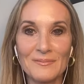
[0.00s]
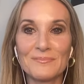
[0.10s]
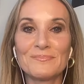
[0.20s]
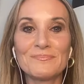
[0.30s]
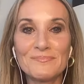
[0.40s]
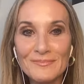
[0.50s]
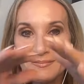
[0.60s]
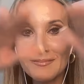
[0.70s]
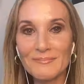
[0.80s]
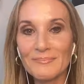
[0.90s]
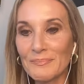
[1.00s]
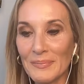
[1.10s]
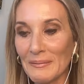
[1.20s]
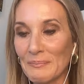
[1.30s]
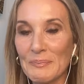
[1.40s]
a,
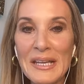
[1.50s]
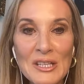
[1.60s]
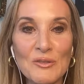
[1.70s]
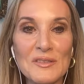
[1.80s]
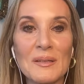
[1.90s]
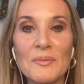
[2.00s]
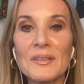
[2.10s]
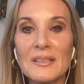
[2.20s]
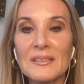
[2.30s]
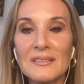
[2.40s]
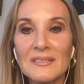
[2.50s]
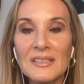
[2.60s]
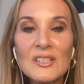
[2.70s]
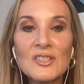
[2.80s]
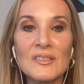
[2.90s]
the yeah. bench or something and
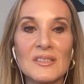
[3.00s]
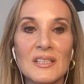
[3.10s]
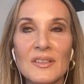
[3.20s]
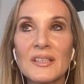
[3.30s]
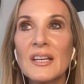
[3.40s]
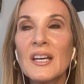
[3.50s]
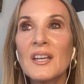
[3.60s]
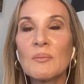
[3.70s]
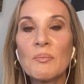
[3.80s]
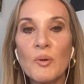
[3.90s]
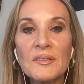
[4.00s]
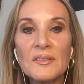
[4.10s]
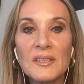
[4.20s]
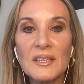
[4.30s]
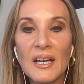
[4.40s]
teach the stuff. And the
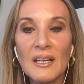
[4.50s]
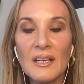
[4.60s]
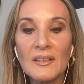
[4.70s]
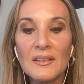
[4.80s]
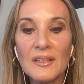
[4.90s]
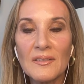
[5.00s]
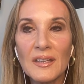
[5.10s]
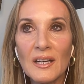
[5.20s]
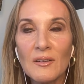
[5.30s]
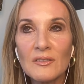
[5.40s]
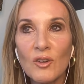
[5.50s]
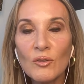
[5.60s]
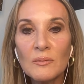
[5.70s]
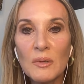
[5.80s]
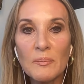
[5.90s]
point is that I that I
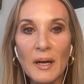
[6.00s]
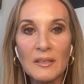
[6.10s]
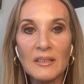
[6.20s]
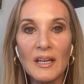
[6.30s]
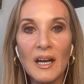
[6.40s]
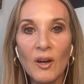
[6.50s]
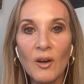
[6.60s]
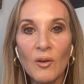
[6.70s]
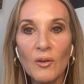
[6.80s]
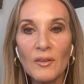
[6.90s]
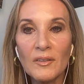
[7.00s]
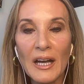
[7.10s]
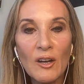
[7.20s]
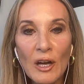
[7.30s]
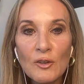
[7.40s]
told them about how
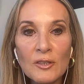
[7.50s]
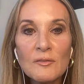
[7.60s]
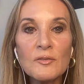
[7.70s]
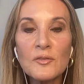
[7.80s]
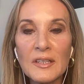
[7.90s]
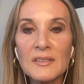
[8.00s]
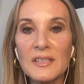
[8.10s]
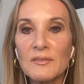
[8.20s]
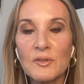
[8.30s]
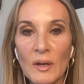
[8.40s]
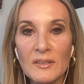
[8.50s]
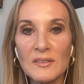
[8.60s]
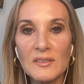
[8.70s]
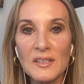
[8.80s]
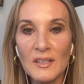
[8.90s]
I, I couldn't fix
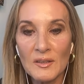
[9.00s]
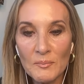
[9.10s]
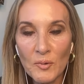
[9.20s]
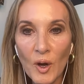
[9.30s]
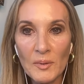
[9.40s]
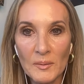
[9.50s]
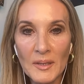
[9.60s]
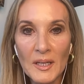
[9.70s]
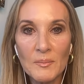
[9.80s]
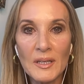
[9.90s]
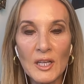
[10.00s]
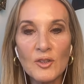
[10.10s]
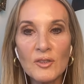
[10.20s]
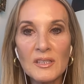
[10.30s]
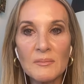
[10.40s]
everyone's problem, but I
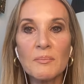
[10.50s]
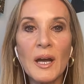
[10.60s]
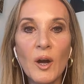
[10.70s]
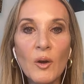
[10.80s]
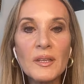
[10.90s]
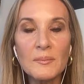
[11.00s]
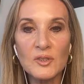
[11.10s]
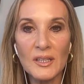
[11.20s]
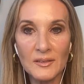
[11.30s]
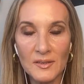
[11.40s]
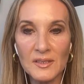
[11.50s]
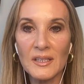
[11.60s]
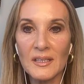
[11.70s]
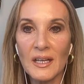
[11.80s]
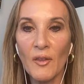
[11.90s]
could empower them to
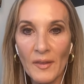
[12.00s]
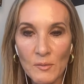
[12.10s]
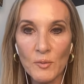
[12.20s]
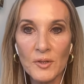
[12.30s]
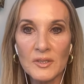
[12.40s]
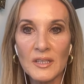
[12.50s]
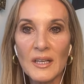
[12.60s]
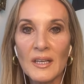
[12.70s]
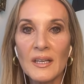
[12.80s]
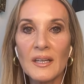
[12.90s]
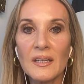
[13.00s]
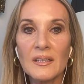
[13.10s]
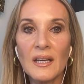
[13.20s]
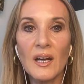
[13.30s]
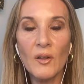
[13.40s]
understand how they worked right.
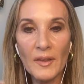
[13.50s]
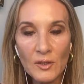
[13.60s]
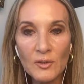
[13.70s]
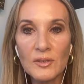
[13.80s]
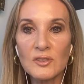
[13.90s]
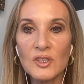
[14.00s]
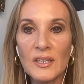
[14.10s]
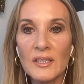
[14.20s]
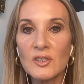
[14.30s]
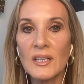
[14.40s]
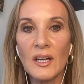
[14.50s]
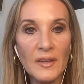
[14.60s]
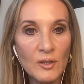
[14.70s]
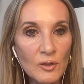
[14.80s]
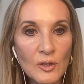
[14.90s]
and how they could change and how
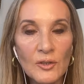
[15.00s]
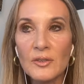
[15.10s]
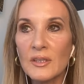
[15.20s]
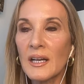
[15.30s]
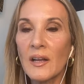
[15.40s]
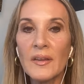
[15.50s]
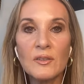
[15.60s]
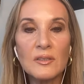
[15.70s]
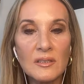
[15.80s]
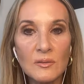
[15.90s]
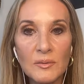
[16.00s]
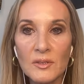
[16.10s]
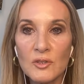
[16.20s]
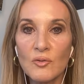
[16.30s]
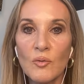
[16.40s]
they could learn and how they could deal with
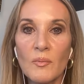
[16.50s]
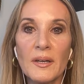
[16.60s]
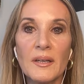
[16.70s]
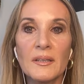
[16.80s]
the trauma.